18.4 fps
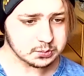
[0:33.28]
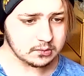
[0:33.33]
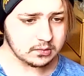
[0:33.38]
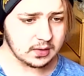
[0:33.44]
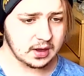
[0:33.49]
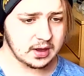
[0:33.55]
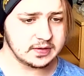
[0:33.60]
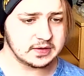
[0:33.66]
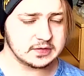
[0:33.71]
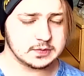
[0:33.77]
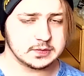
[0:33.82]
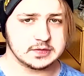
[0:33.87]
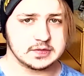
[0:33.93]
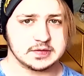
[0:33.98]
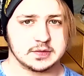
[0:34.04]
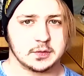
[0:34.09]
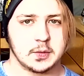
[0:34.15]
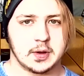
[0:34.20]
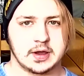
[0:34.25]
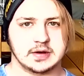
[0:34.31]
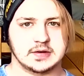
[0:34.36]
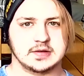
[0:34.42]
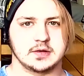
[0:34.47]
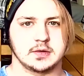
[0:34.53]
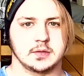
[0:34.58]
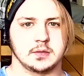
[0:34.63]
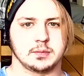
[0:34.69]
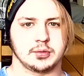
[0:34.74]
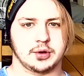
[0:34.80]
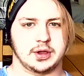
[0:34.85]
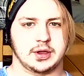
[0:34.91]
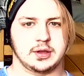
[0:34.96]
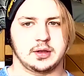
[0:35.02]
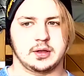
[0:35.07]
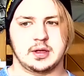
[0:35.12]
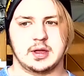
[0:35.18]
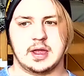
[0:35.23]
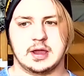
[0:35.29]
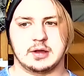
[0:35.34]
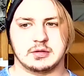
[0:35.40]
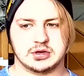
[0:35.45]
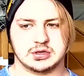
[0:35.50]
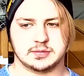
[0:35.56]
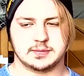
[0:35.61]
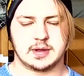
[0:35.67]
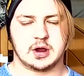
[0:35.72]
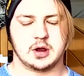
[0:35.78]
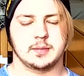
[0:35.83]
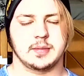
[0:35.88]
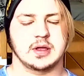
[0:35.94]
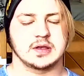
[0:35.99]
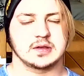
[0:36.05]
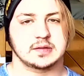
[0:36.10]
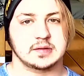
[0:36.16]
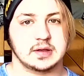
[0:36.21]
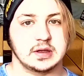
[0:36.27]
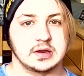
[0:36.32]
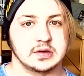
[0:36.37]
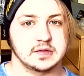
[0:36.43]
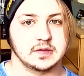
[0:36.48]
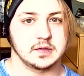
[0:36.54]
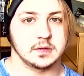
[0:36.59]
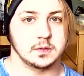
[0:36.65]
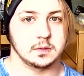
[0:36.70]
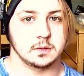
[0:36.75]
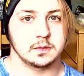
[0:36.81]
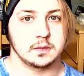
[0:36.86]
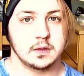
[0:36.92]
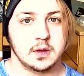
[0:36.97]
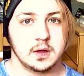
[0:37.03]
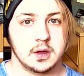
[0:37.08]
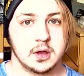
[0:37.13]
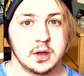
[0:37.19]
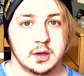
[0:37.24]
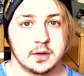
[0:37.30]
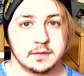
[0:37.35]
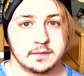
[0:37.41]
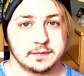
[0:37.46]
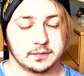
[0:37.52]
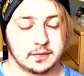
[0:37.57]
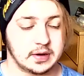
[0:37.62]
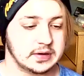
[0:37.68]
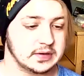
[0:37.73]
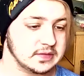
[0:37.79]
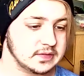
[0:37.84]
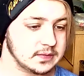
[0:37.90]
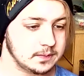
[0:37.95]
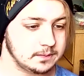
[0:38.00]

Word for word: And this was just a way to bring a Christian power base into France.